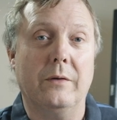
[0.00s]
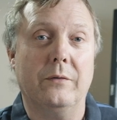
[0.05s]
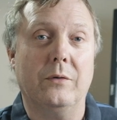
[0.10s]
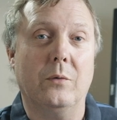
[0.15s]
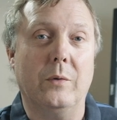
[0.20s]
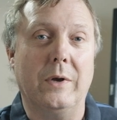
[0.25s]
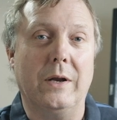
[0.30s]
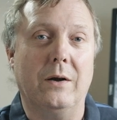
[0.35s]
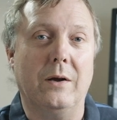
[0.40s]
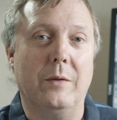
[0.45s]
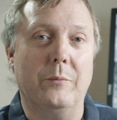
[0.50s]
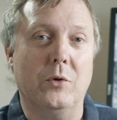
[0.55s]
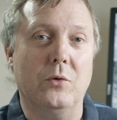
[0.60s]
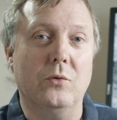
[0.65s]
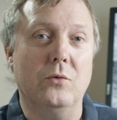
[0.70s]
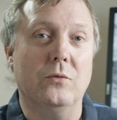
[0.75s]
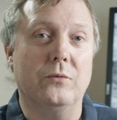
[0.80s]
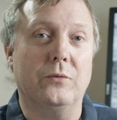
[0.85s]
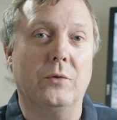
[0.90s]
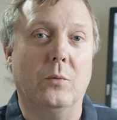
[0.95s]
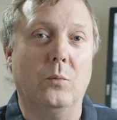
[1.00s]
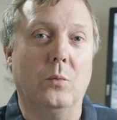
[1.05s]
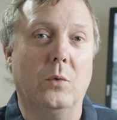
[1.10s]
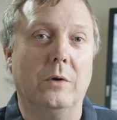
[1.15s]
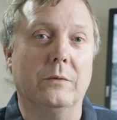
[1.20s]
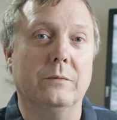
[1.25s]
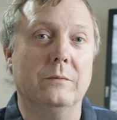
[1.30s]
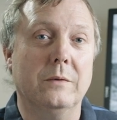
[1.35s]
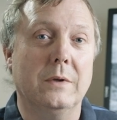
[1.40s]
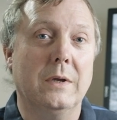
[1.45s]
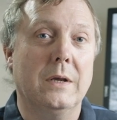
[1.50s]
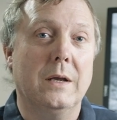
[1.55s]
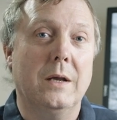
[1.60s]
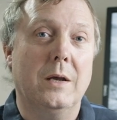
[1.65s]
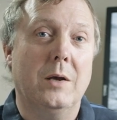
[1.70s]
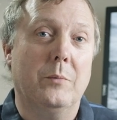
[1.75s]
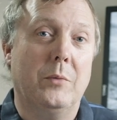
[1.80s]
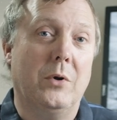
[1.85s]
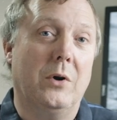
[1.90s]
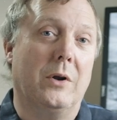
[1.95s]
for when I move from one
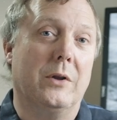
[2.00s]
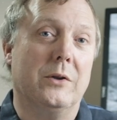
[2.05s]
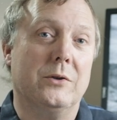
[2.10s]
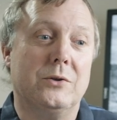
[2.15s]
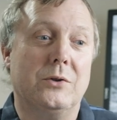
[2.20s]
part of